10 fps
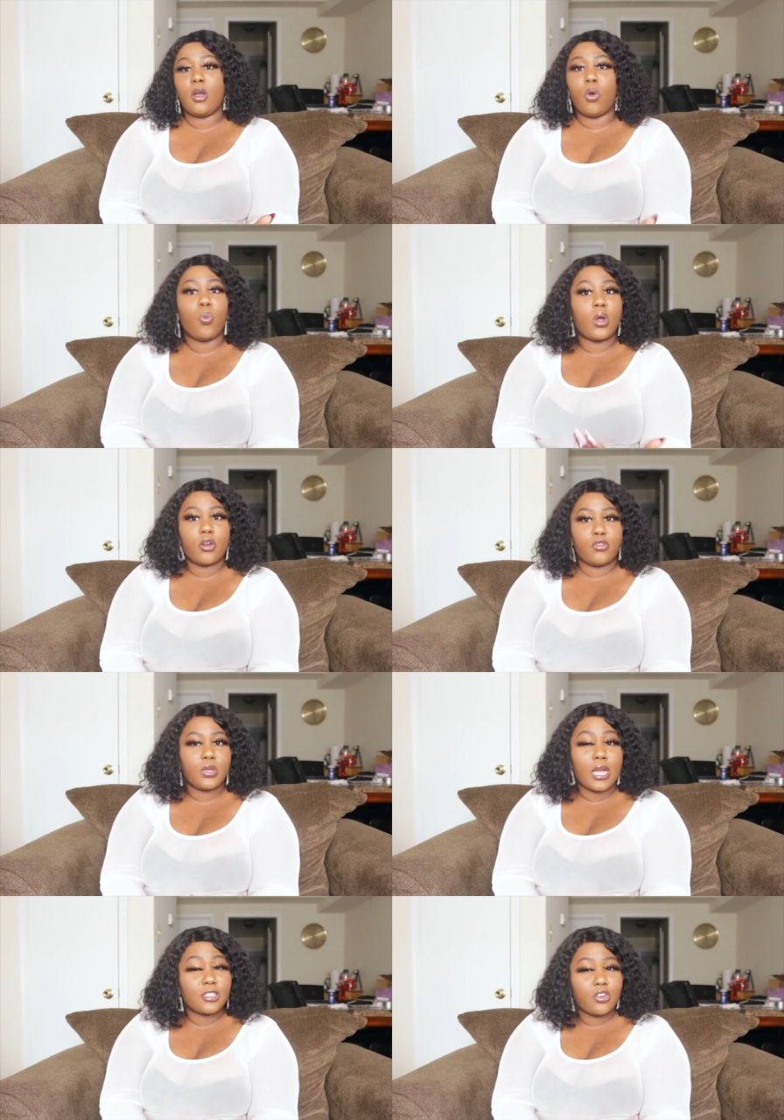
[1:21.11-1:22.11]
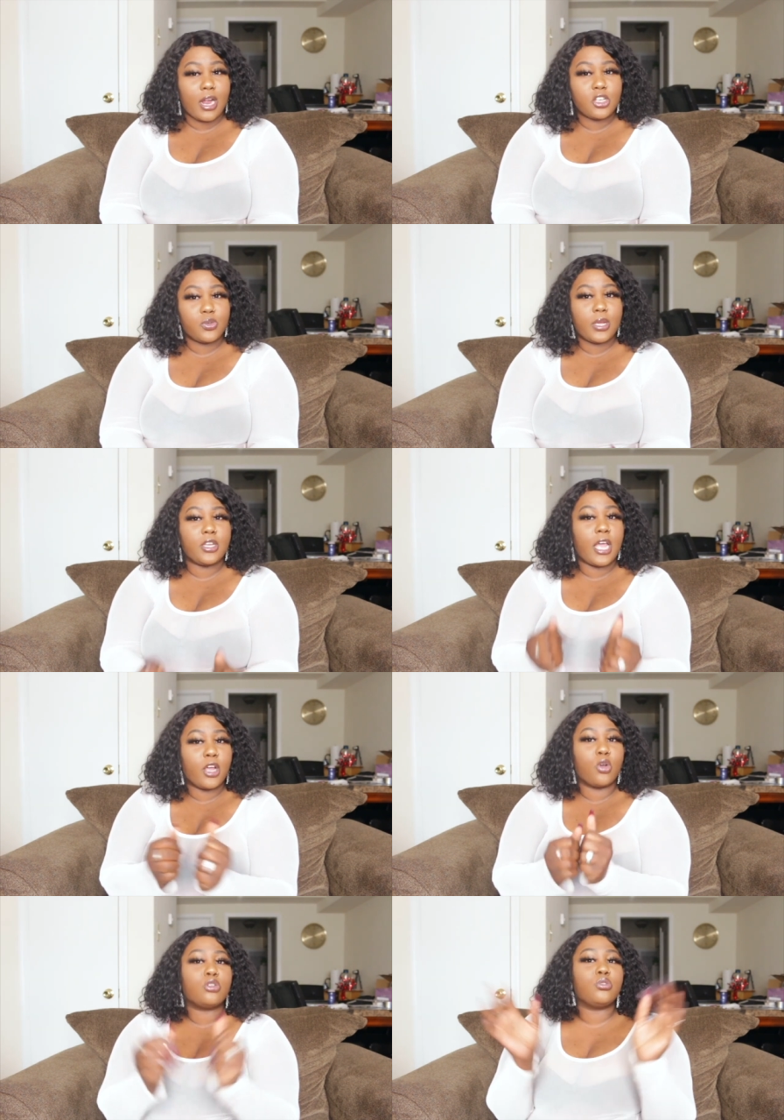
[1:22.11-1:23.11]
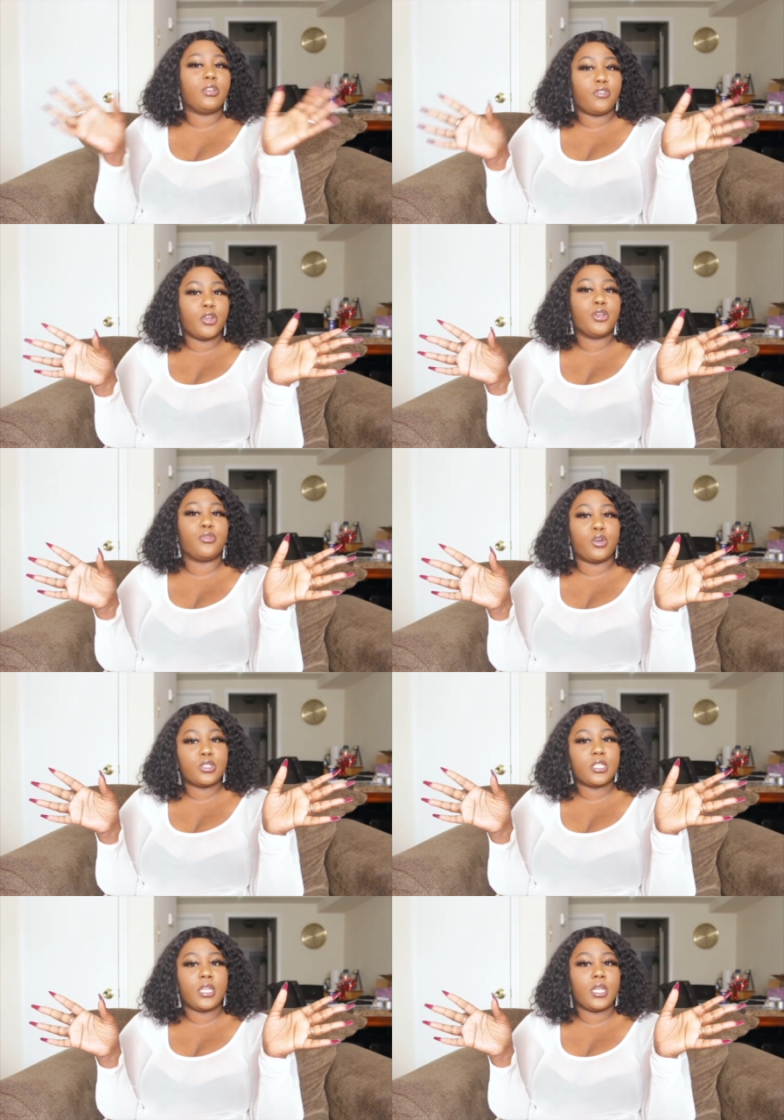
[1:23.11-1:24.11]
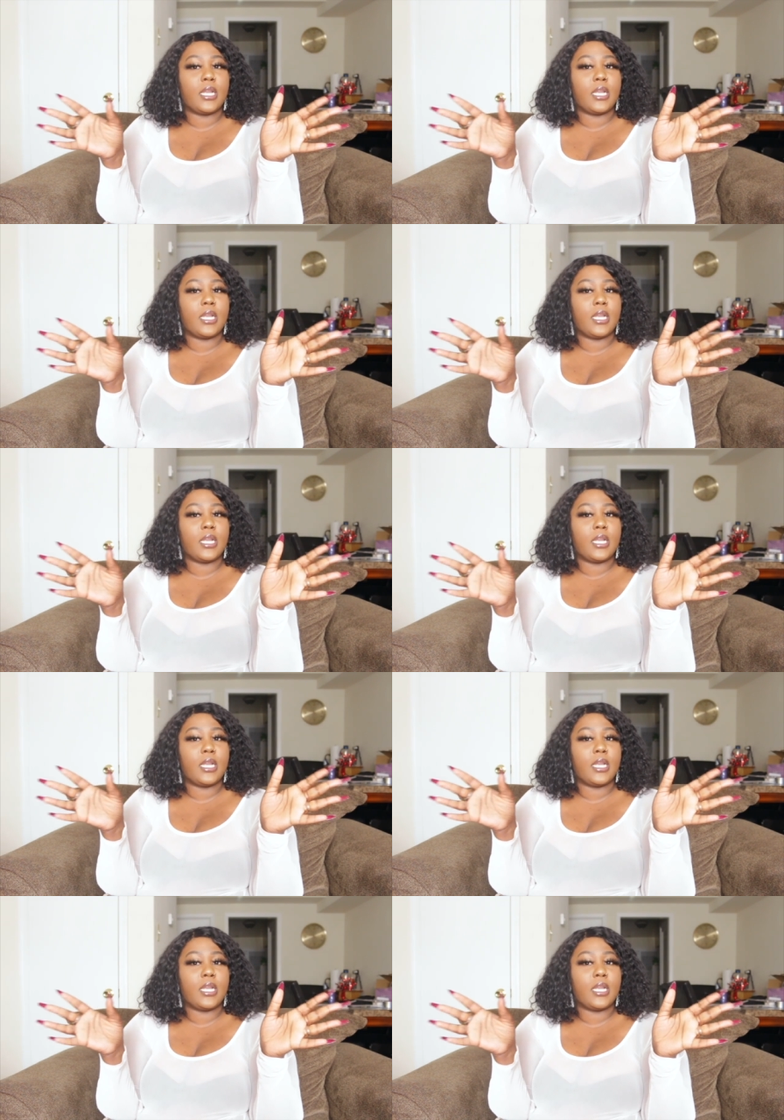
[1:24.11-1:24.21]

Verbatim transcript: or one of you guys graduate and go to different university,